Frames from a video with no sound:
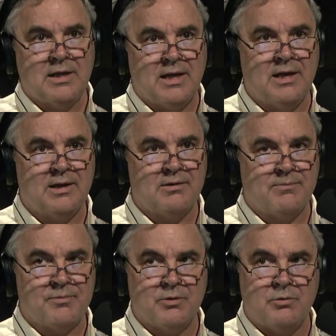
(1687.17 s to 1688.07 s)
And
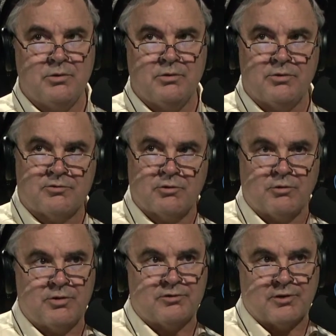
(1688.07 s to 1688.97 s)
so
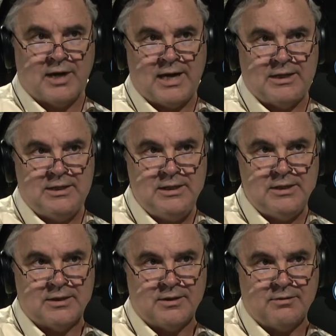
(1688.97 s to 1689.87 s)
this
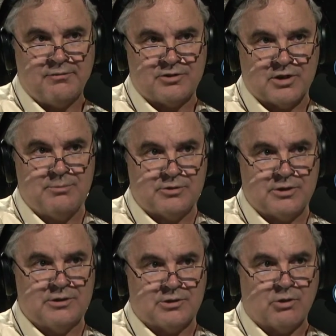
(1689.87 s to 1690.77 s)
idea of some
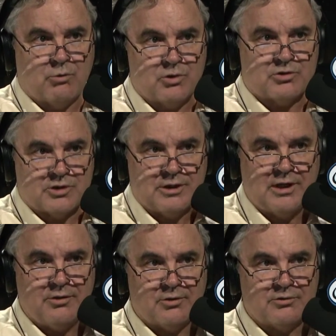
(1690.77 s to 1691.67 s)
sins are worse than
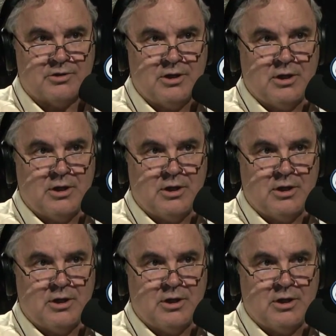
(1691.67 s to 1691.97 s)
others